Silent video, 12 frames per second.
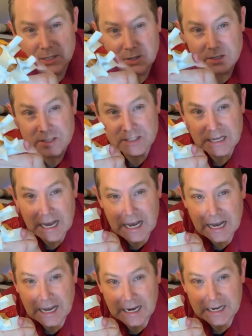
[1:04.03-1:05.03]
to the
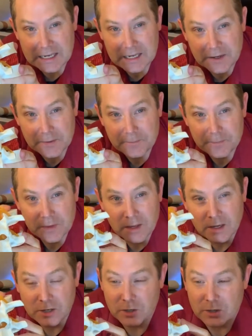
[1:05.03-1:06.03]
side,
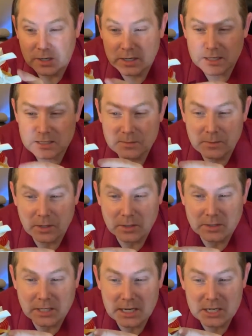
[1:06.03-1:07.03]
you're going to get some
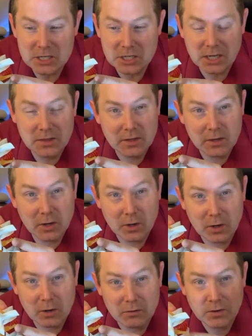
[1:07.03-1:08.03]
irritation in the
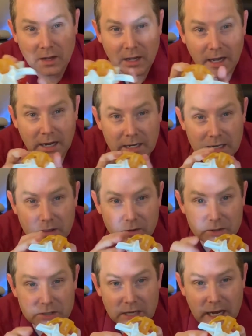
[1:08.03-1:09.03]
nerve on
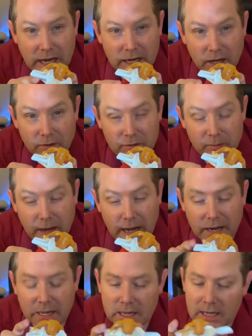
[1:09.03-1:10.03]
either side of the
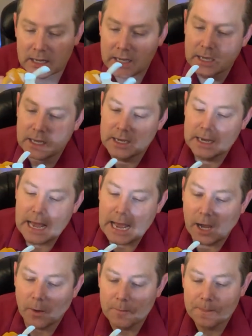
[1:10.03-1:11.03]
body.
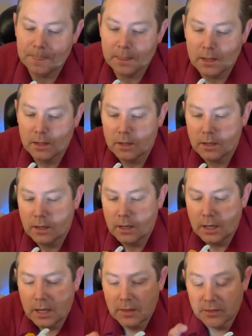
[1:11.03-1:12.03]
Now,
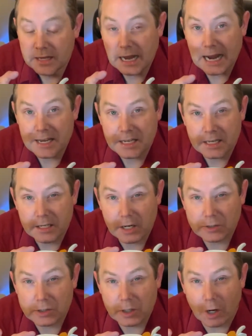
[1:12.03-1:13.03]
the idea
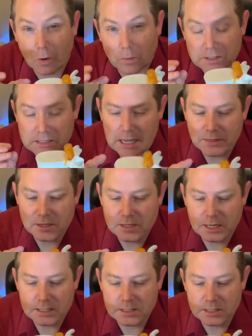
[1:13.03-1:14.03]
years ago was that the
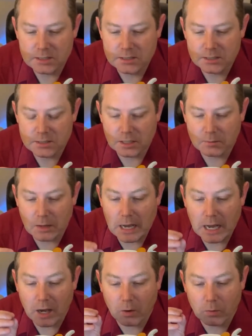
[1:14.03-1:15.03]
disc is
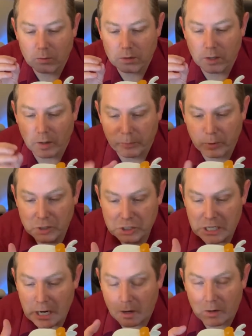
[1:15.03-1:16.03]
somehow going to push
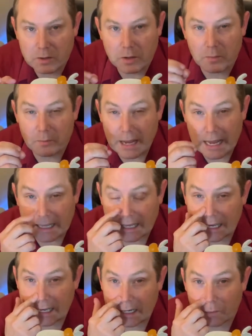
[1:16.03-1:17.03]
out and come back
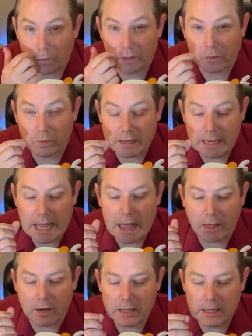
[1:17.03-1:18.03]
in. Well, the
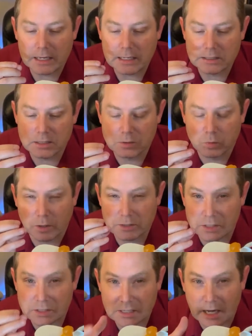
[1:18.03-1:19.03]
reality is
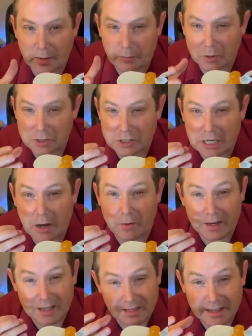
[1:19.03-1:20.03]
once it's kind of pushed out,
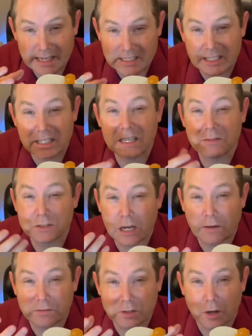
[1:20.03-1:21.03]
it leaks, it gives
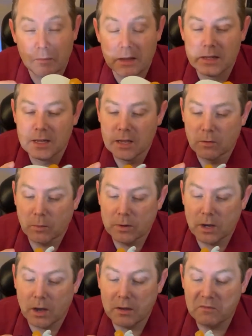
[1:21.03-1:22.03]
off some what we
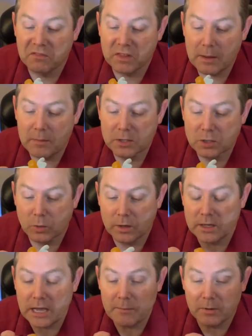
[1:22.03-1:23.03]
call inflammatory
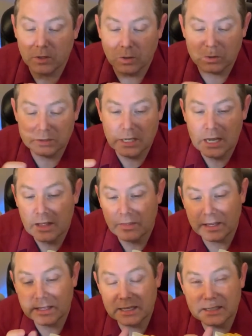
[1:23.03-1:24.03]
chemicals
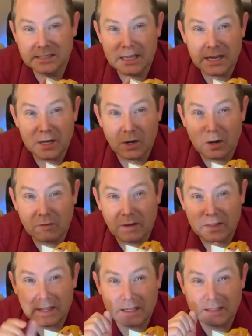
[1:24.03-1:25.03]
that gets that nerve on
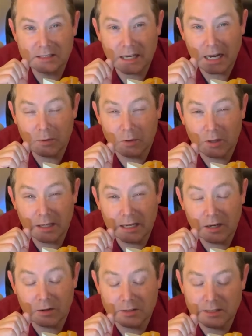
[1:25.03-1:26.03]
the inside really
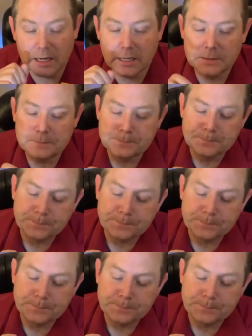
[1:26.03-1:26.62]
irritated.